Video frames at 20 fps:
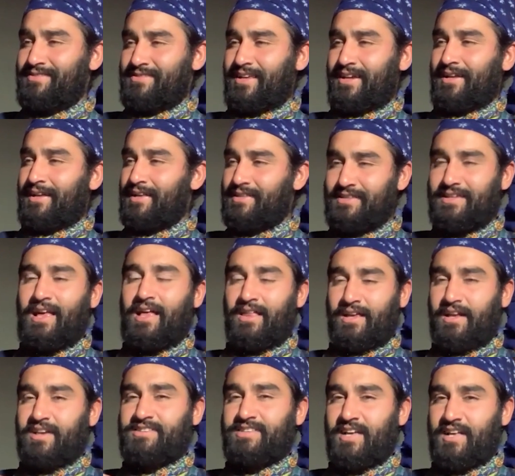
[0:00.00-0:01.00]
It's like,
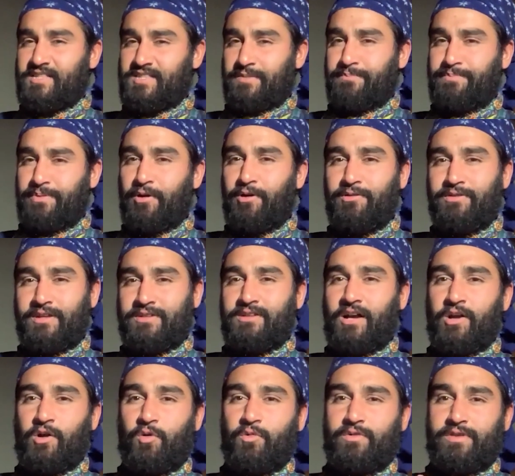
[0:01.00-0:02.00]
like I said, it's
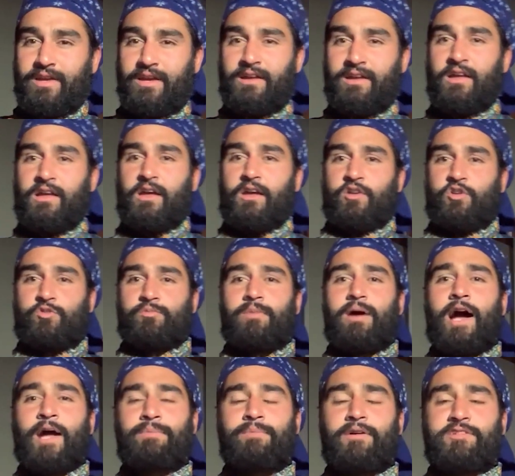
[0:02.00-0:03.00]
building not only
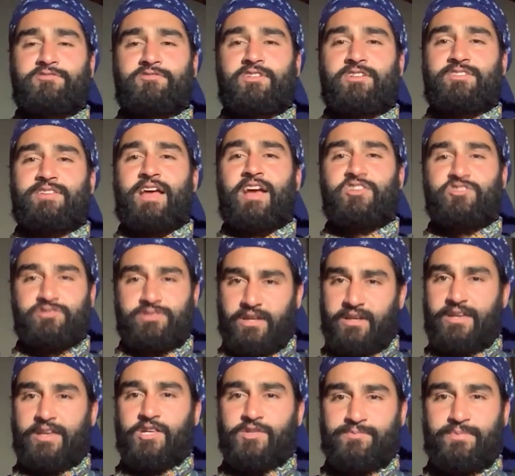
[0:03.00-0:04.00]
your mind-muscle
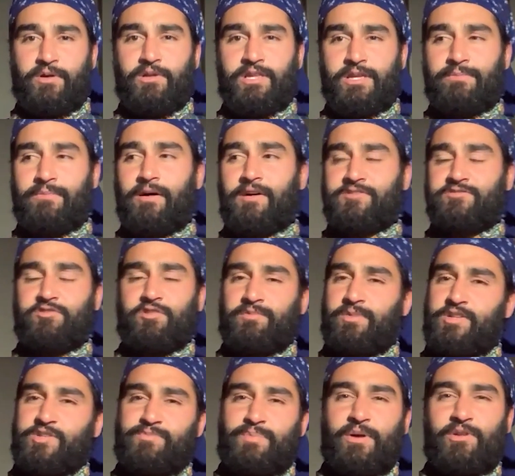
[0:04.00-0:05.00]
connection, and is building
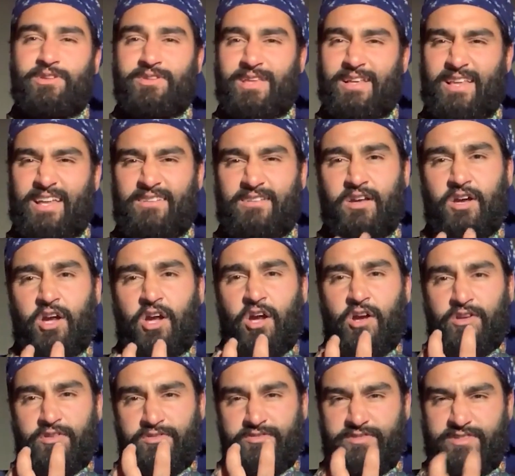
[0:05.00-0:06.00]
muscle, but it's building like
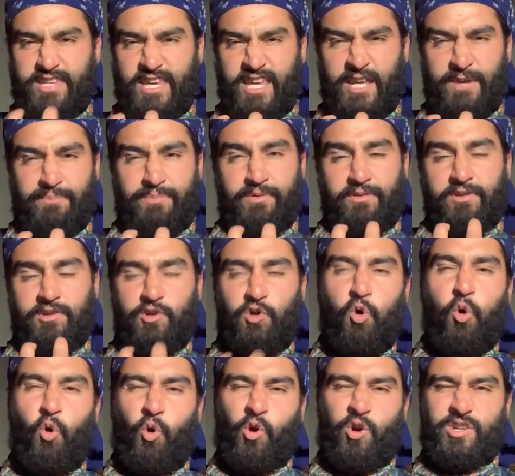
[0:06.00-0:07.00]
that deep
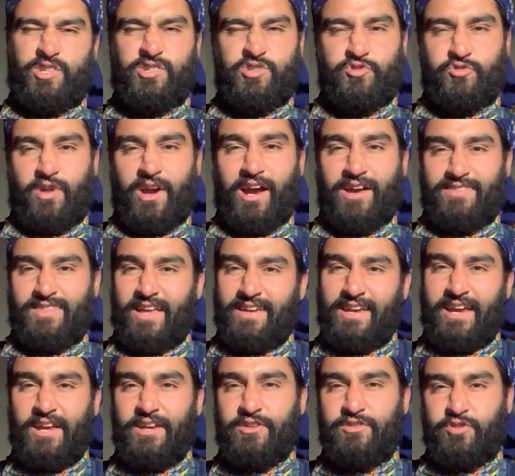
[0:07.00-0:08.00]
core strength, that
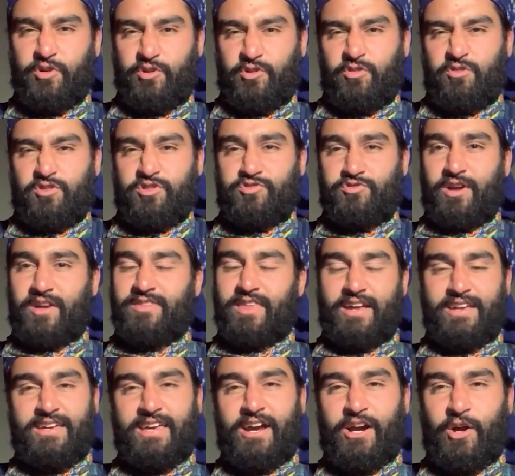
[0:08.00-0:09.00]
internal strength,
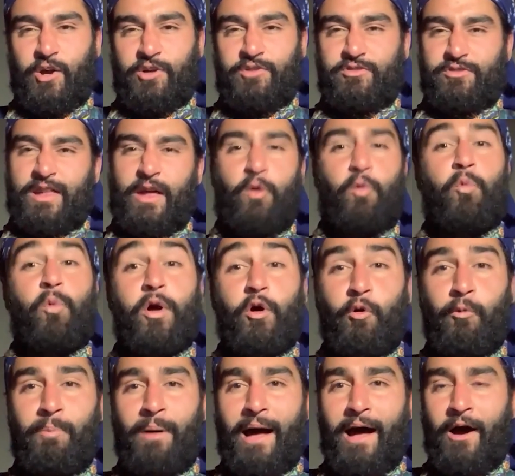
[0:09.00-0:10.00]
that character, that
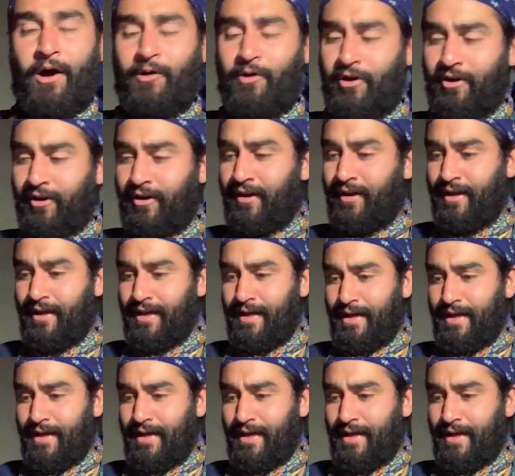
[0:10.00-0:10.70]
willpower.